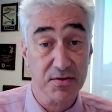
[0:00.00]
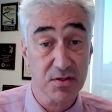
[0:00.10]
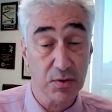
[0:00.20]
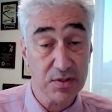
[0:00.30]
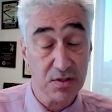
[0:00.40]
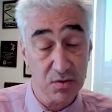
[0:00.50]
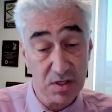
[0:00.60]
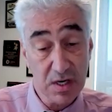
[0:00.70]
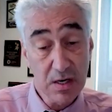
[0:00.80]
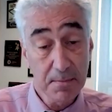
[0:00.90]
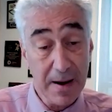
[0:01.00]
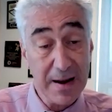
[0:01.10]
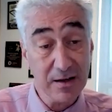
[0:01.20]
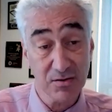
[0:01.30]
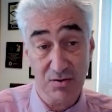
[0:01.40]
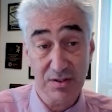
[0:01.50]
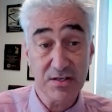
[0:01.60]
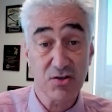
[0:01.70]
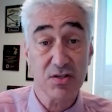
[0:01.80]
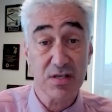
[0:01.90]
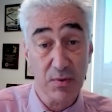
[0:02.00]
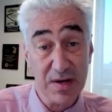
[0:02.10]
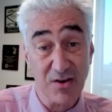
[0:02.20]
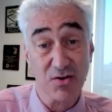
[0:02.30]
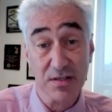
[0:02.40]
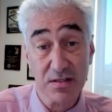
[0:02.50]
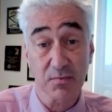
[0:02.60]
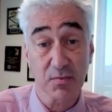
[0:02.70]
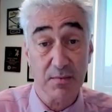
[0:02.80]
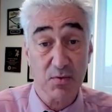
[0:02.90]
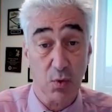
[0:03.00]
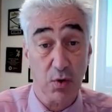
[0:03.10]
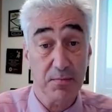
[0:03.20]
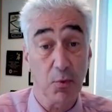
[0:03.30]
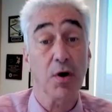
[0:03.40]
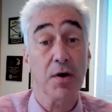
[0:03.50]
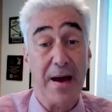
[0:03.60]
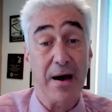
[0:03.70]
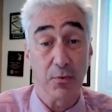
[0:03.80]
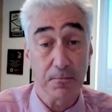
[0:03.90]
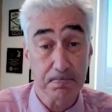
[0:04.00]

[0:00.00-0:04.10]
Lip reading: So it's those milder lesions that we actually sometimes worry more about.